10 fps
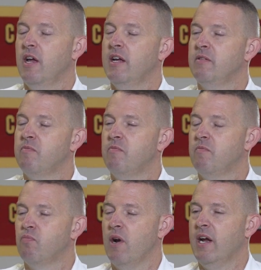and
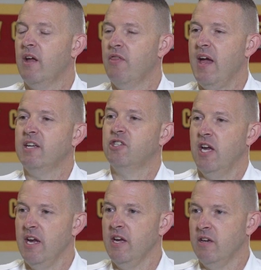break that
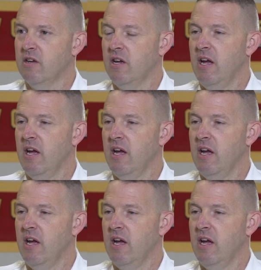chain